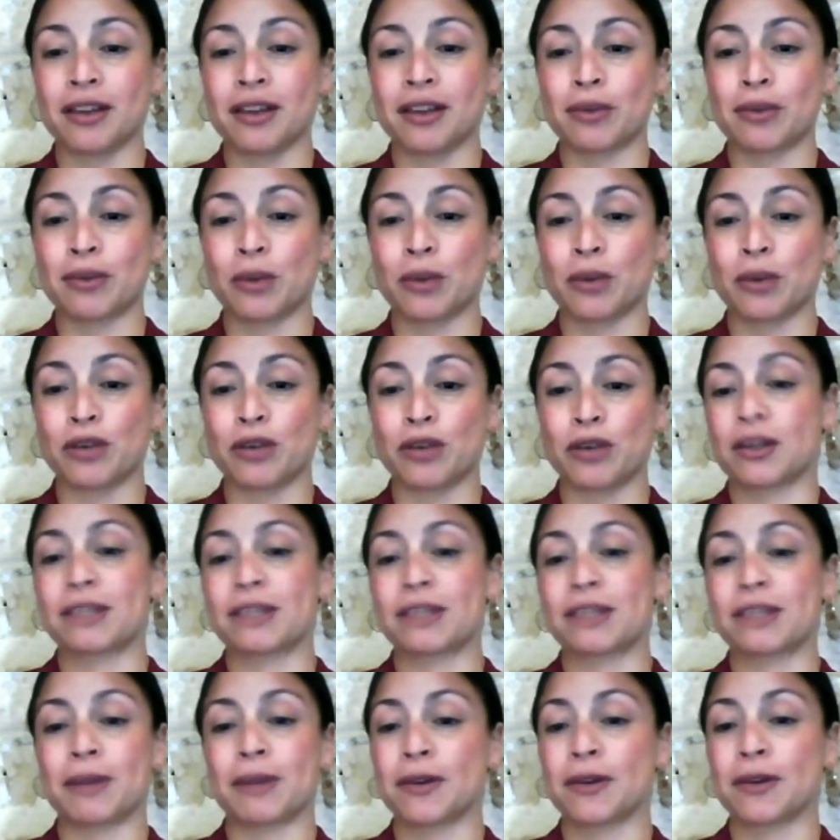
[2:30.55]
what your
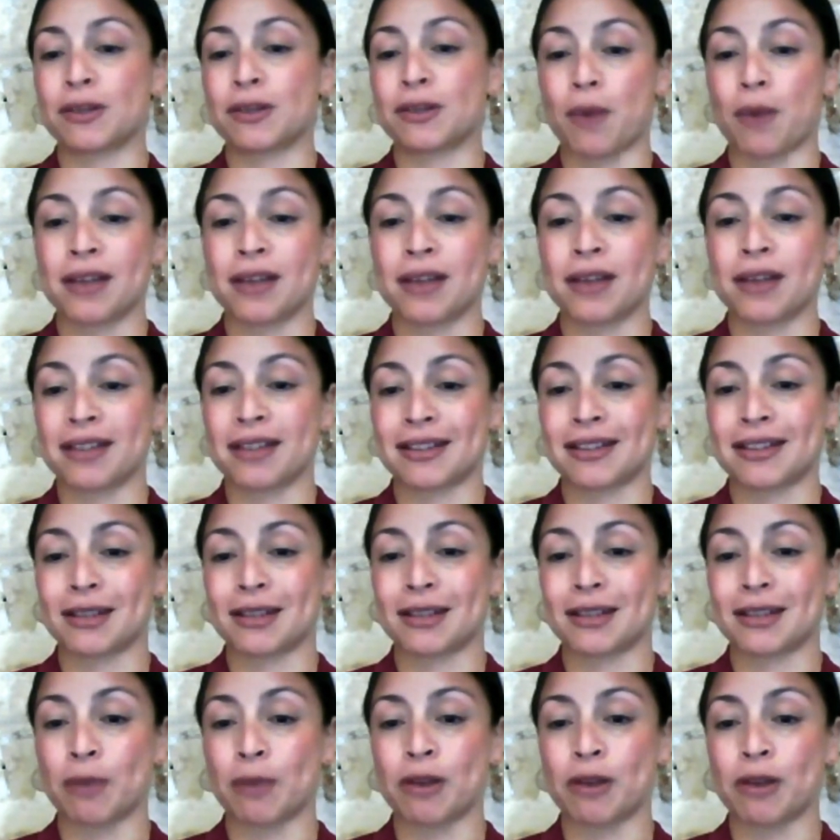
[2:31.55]
experience was as a
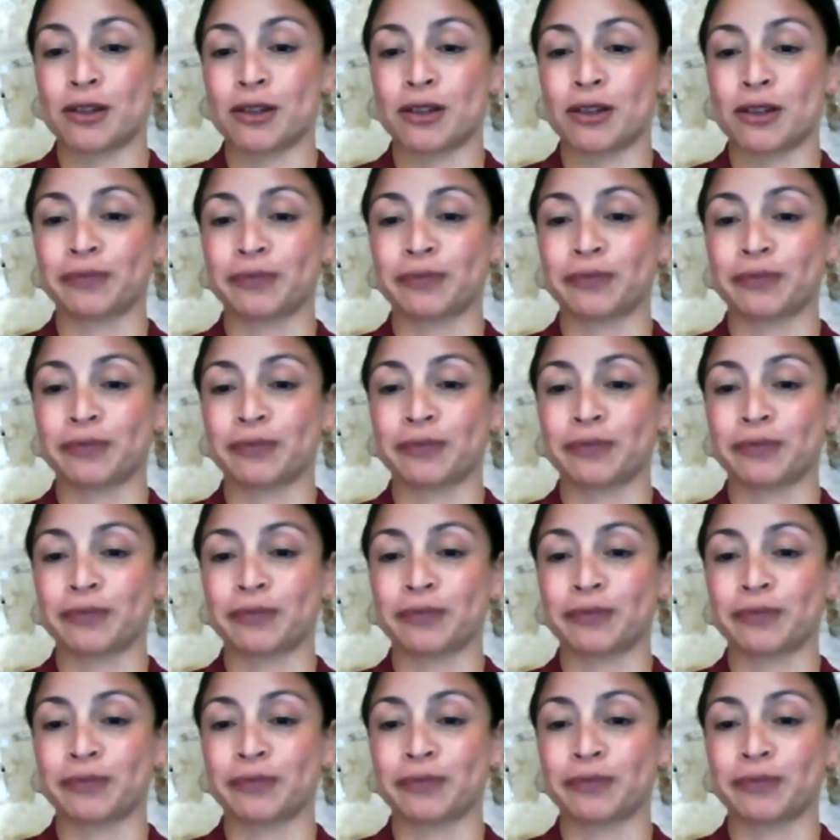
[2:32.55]
sponsor.